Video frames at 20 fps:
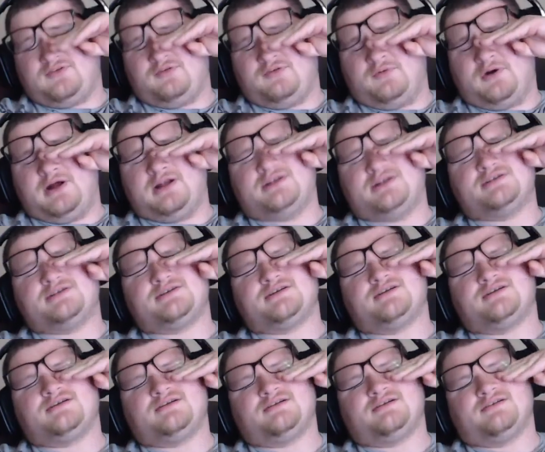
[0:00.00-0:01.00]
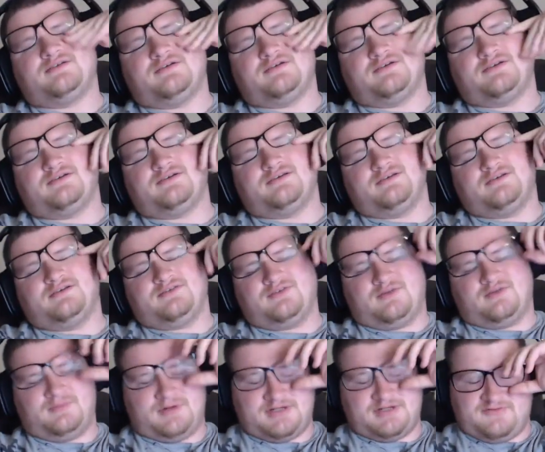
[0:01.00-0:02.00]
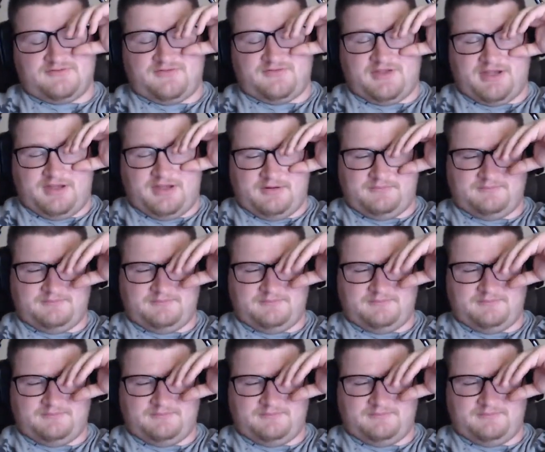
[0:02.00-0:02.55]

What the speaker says: watch so much of that.